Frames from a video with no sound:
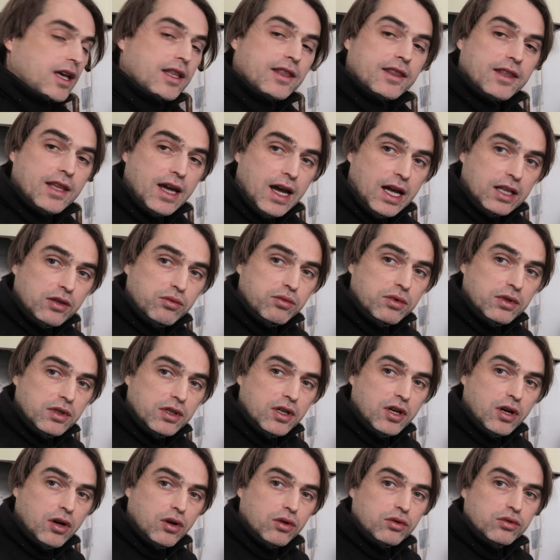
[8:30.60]
And that
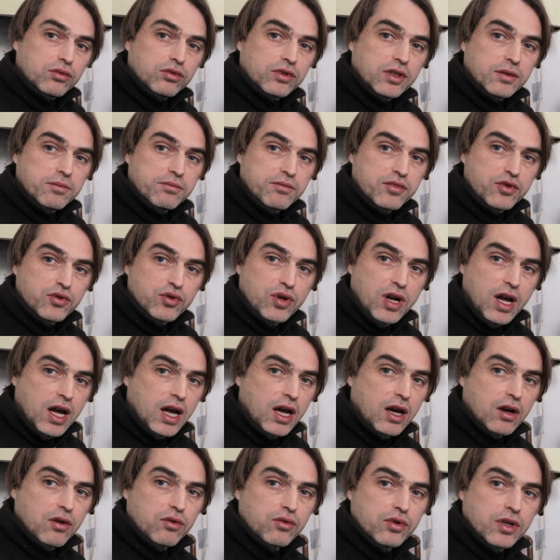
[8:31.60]
will go to the
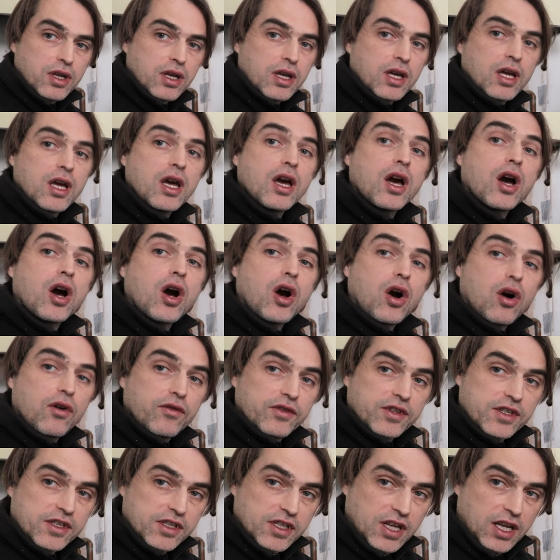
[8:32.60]
brown
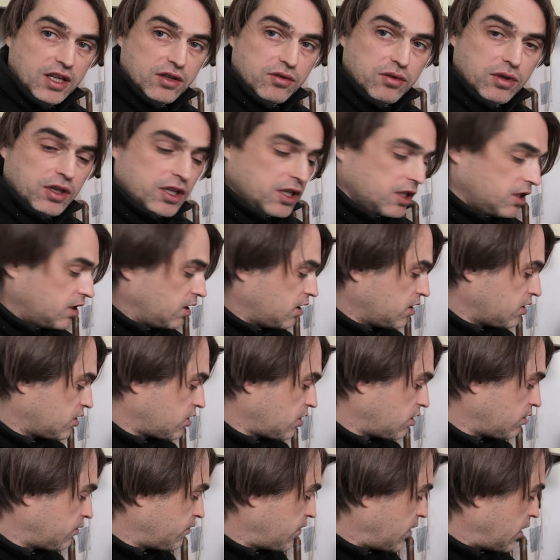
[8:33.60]
of the central heating
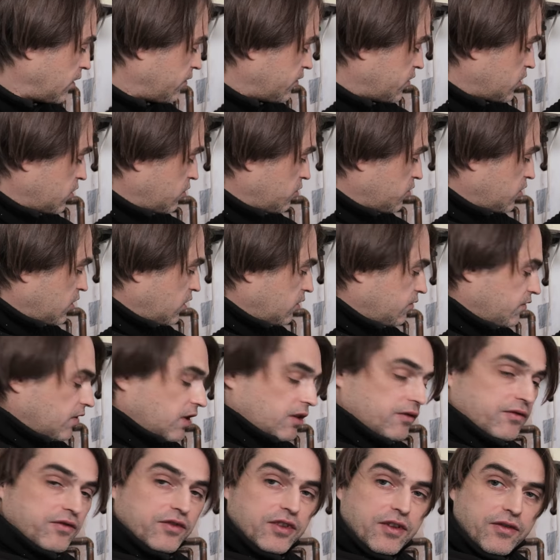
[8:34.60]
zone valve. So zone
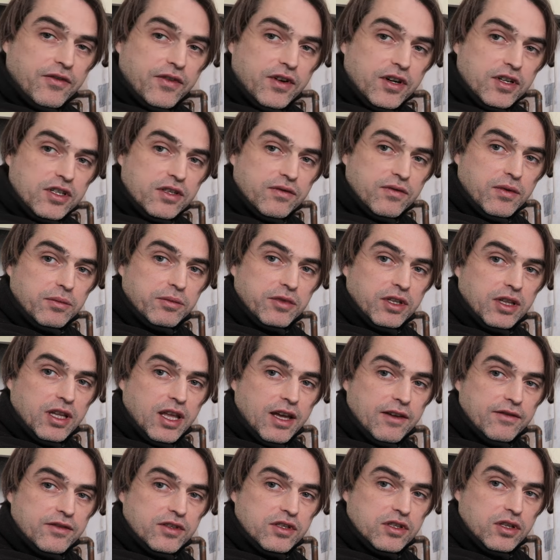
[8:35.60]
valve, the first from the
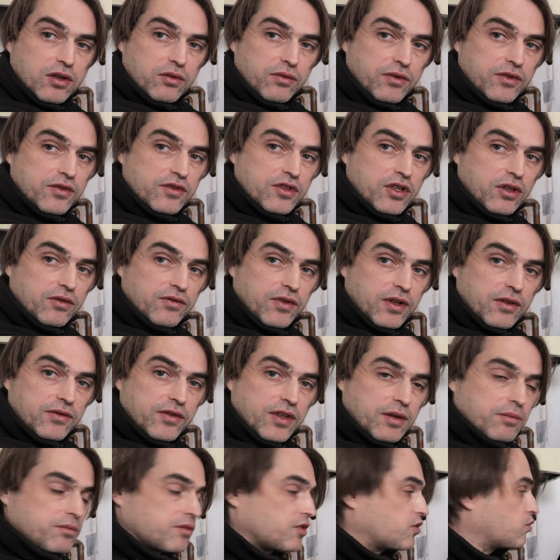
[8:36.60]
left, zone
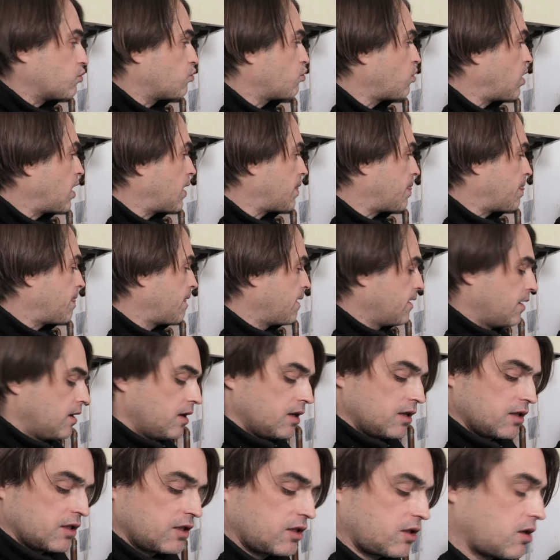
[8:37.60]
valve number one.
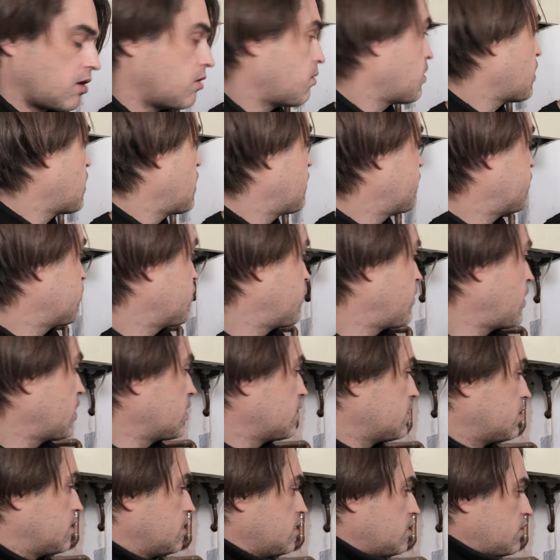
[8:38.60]
So I have to
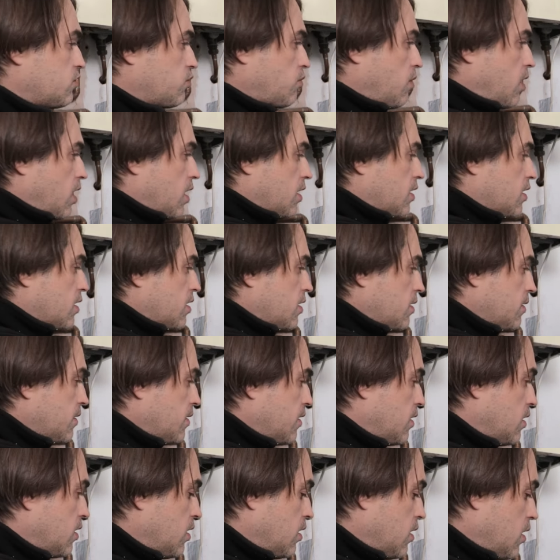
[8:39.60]
find this wire
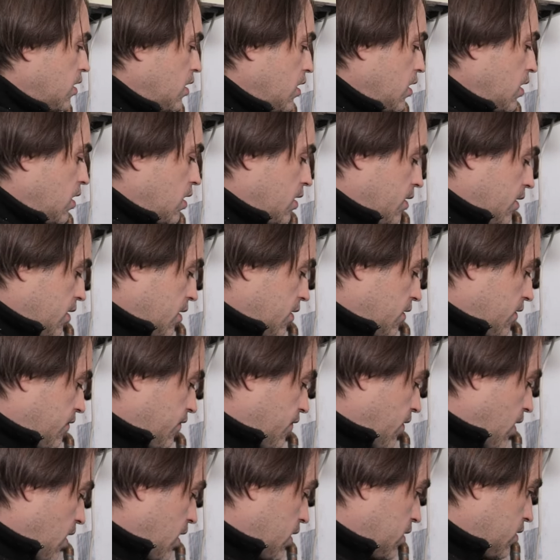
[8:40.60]
and then
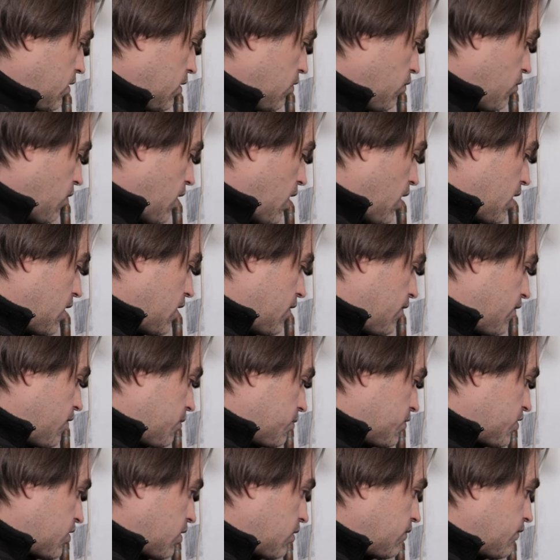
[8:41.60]
find the wire
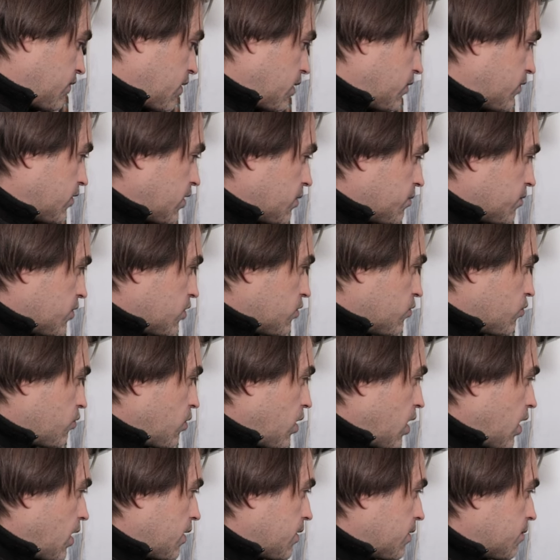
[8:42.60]
from zone valve number
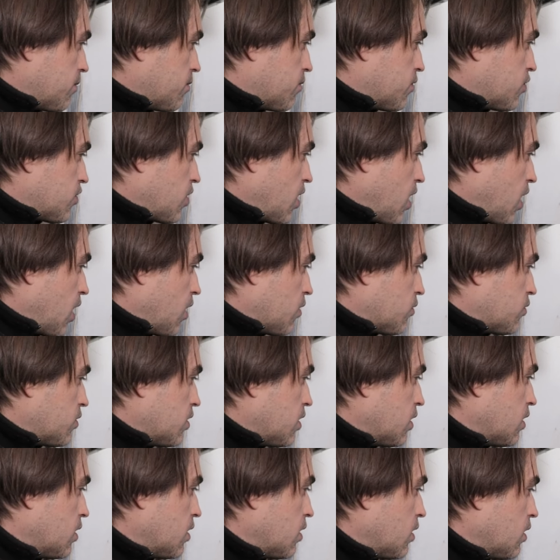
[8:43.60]
one,
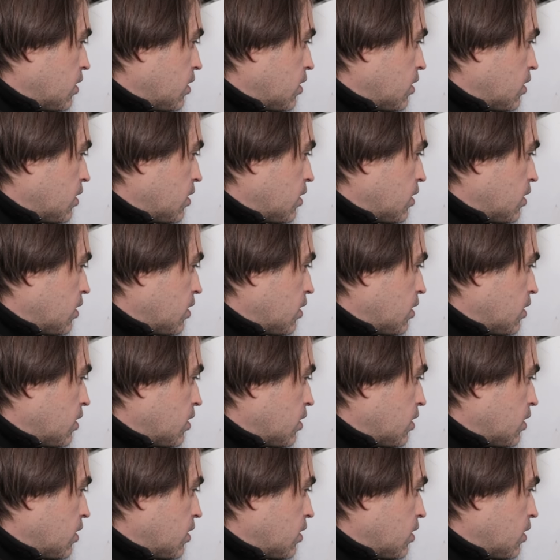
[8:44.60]
brown.